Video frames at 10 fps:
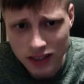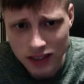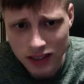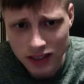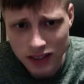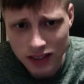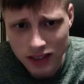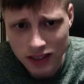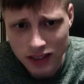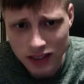I mean,
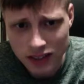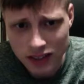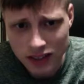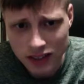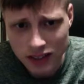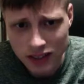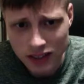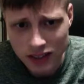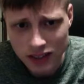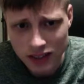yeah,
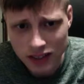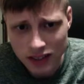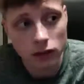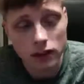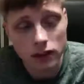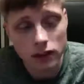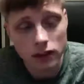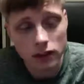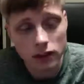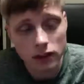it does. The movie
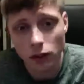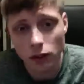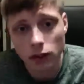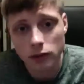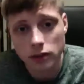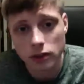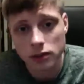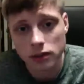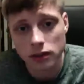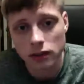does not hold up in
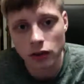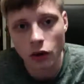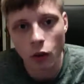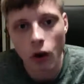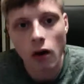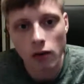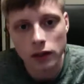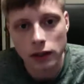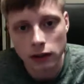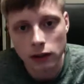terms of like the
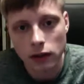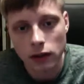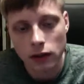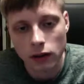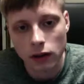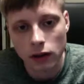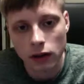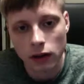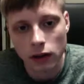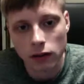quality.
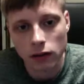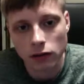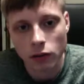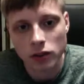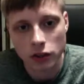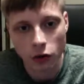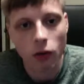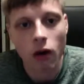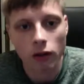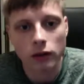Of course,
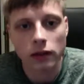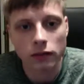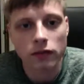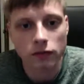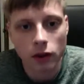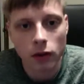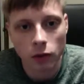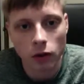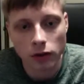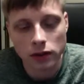the quality of the
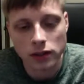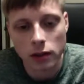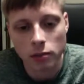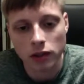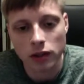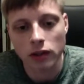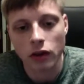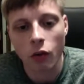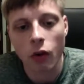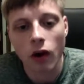film holds up, but
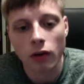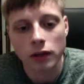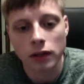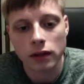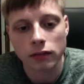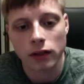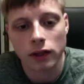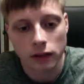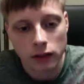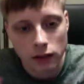the quality of
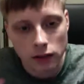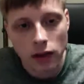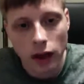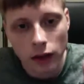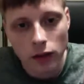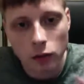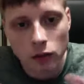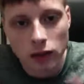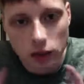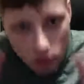like how the
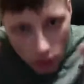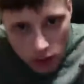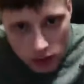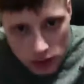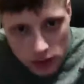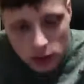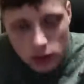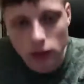movie looks